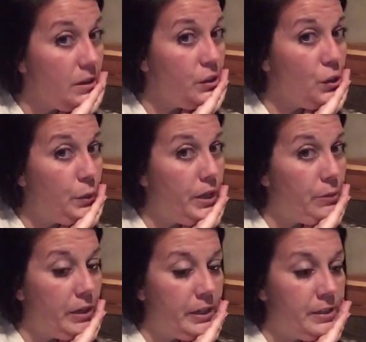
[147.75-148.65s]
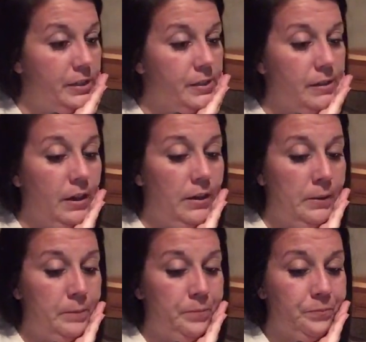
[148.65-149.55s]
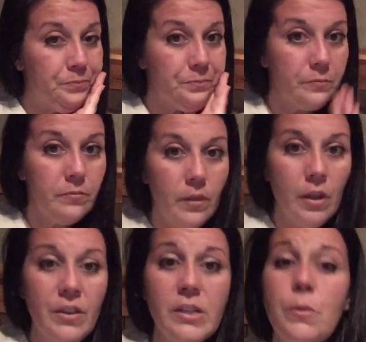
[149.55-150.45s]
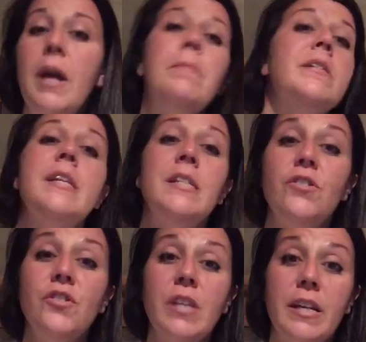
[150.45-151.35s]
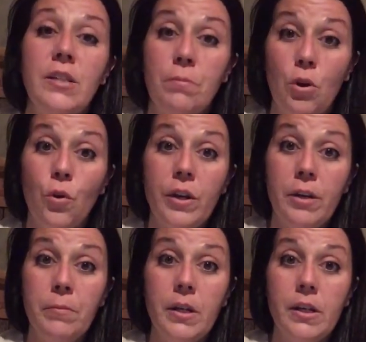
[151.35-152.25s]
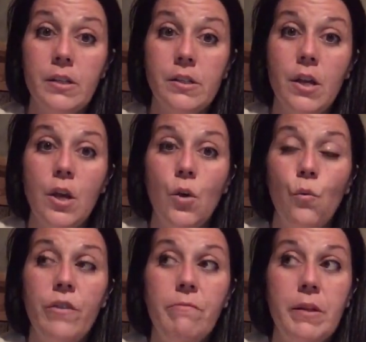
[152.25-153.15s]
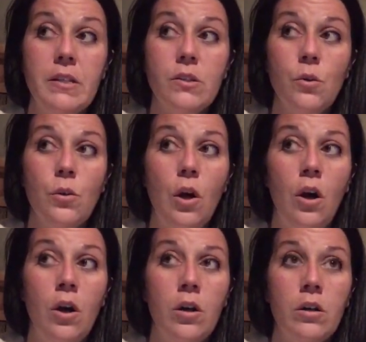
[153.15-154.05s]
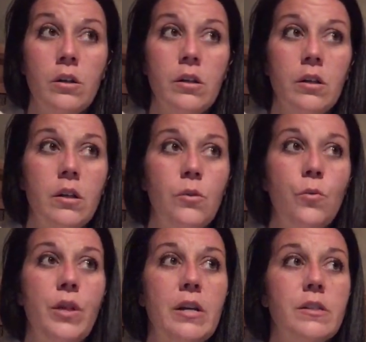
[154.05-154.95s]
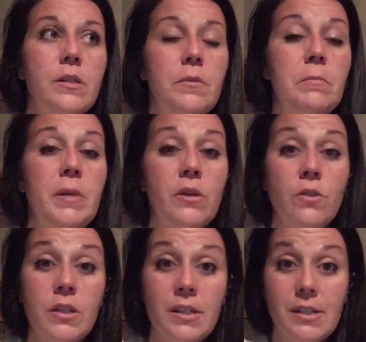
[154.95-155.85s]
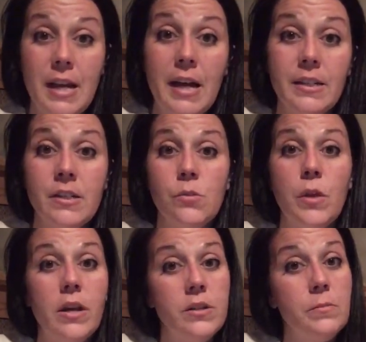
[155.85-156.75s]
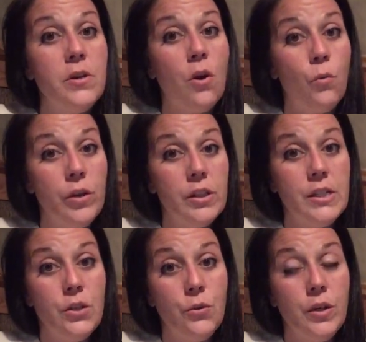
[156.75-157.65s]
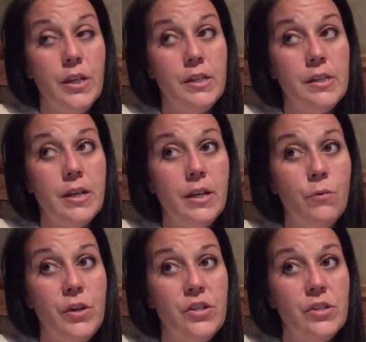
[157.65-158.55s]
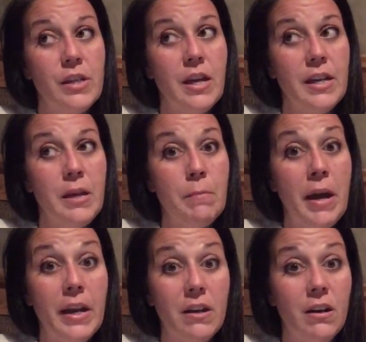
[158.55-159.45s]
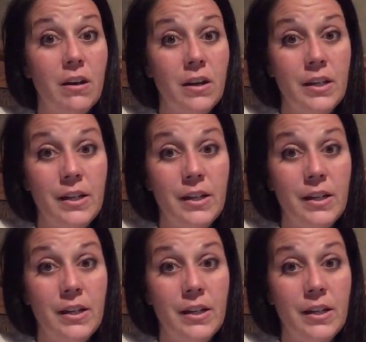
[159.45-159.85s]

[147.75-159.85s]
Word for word: So anyways, um, that's what happens. And it's just like in the program, because we've been so long without something bigger than us guiding us, without us putting our will into it, is that we just kind of get mad at God.